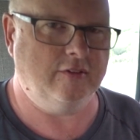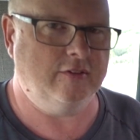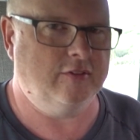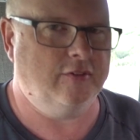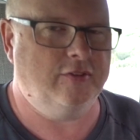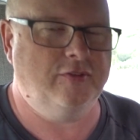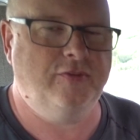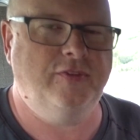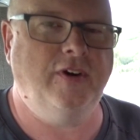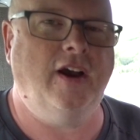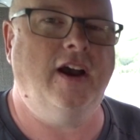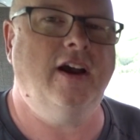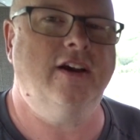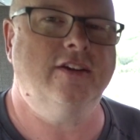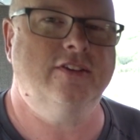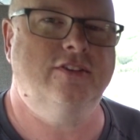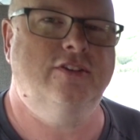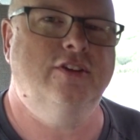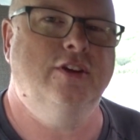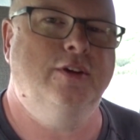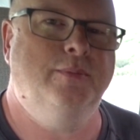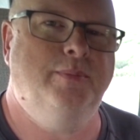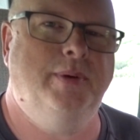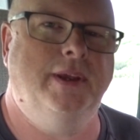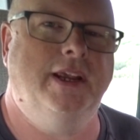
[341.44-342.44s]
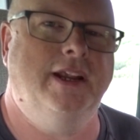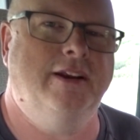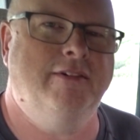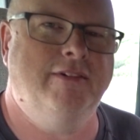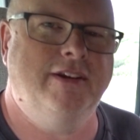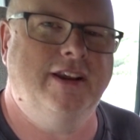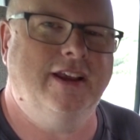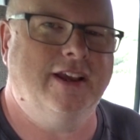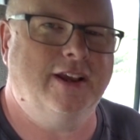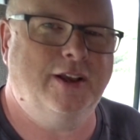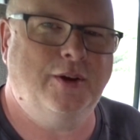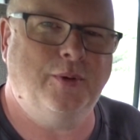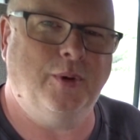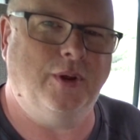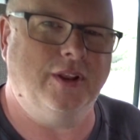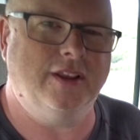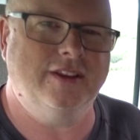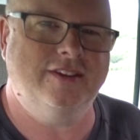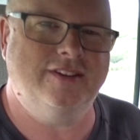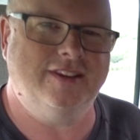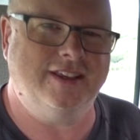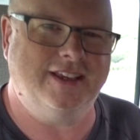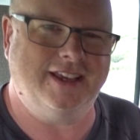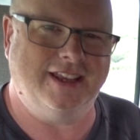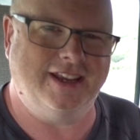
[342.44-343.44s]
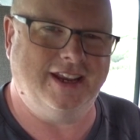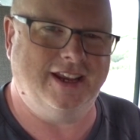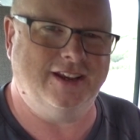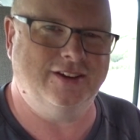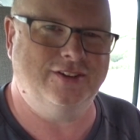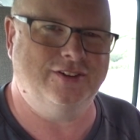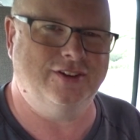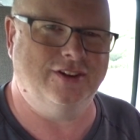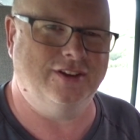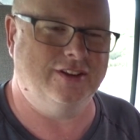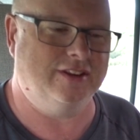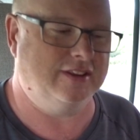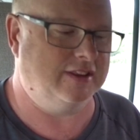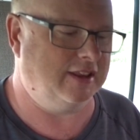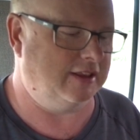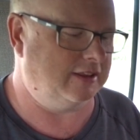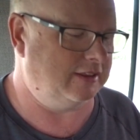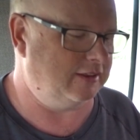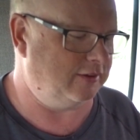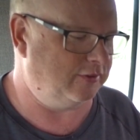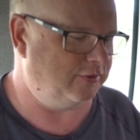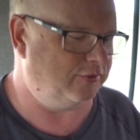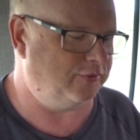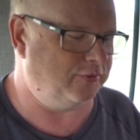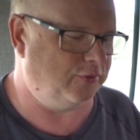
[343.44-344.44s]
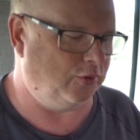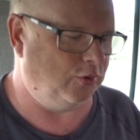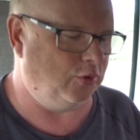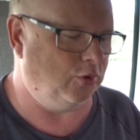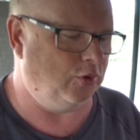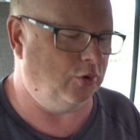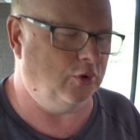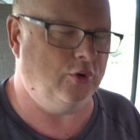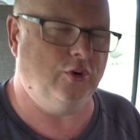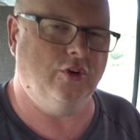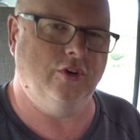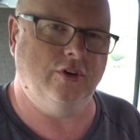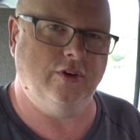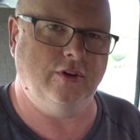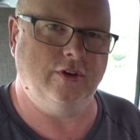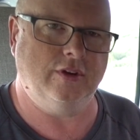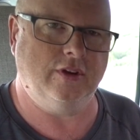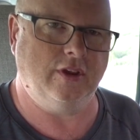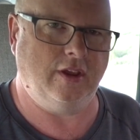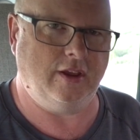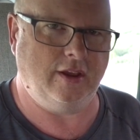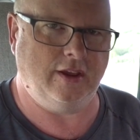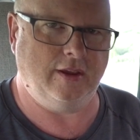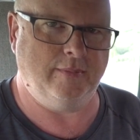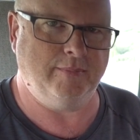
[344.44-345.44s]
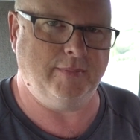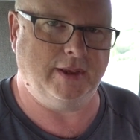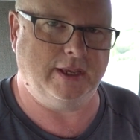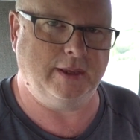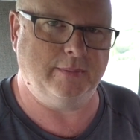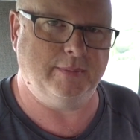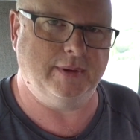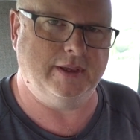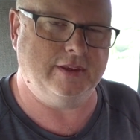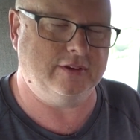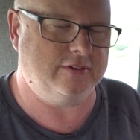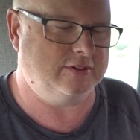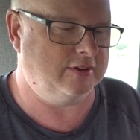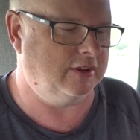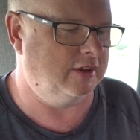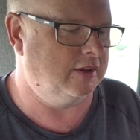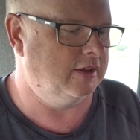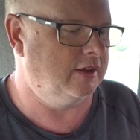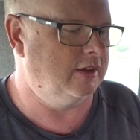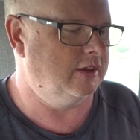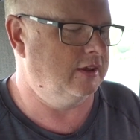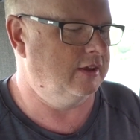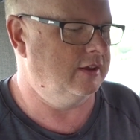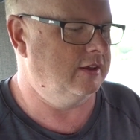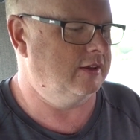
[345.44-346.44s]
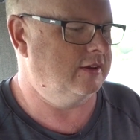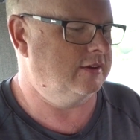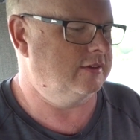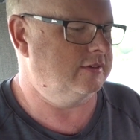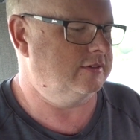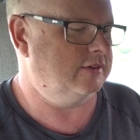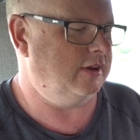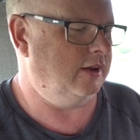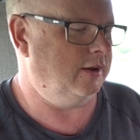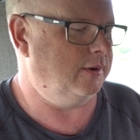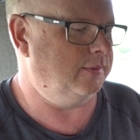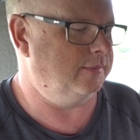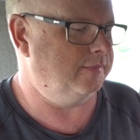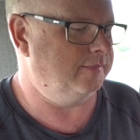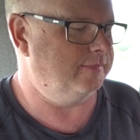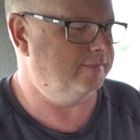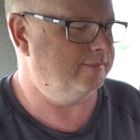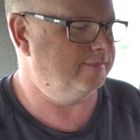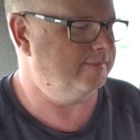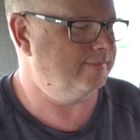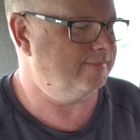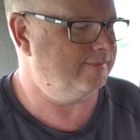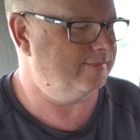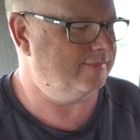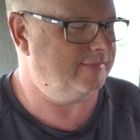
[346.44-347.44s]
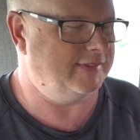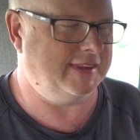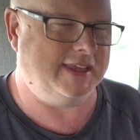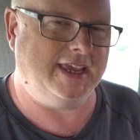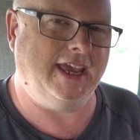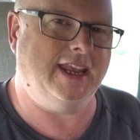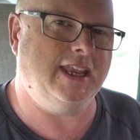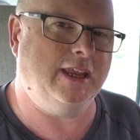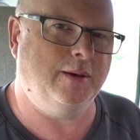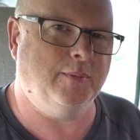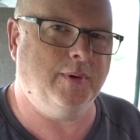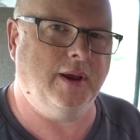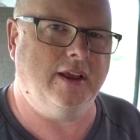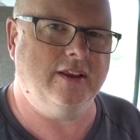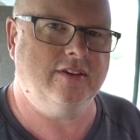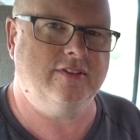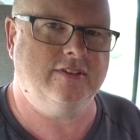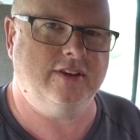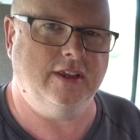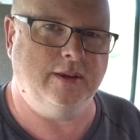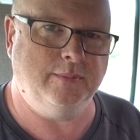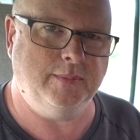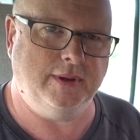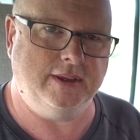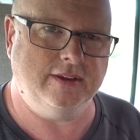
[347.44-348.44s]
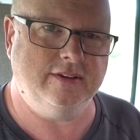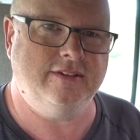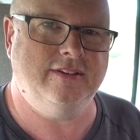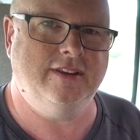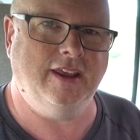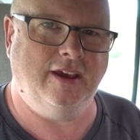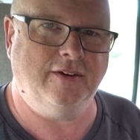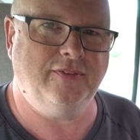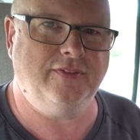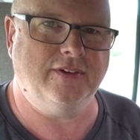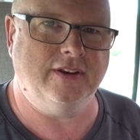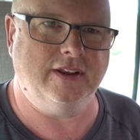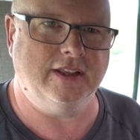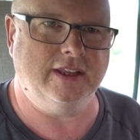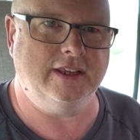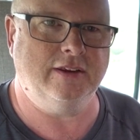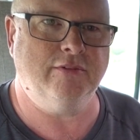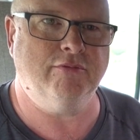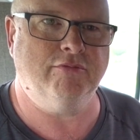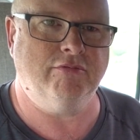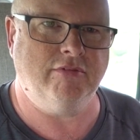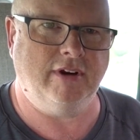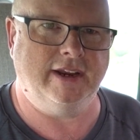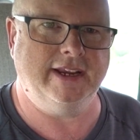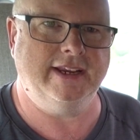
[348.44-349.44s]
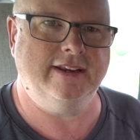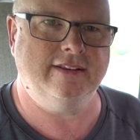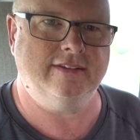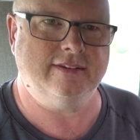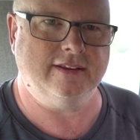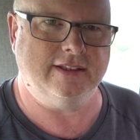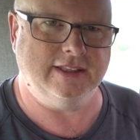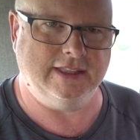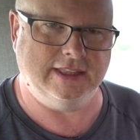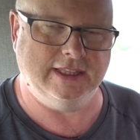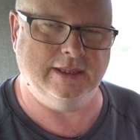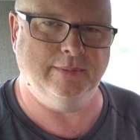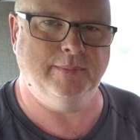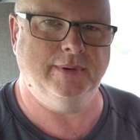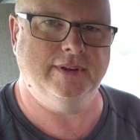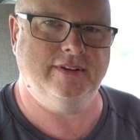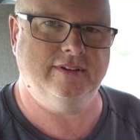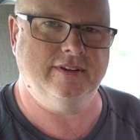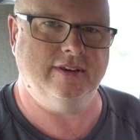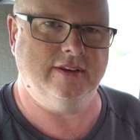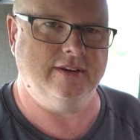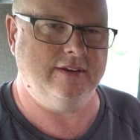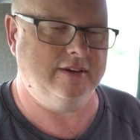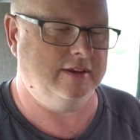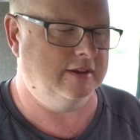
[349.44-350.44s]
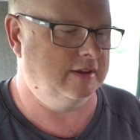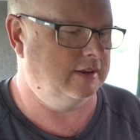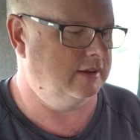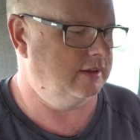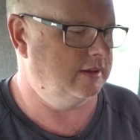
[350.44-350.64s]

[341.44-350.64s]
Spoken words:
Far superior quality connection than the 4 megabits. So the Anywhere SIM is definitely rate limited.